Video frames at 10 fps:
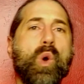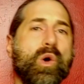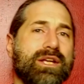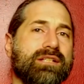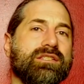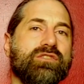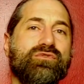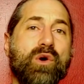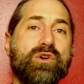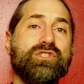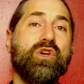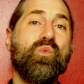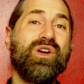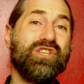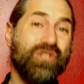audiences focus on
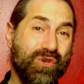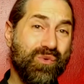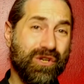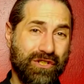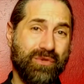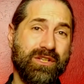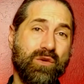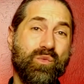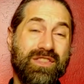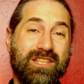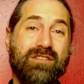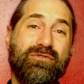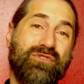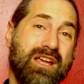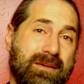what you are doing within the
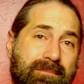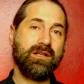frame.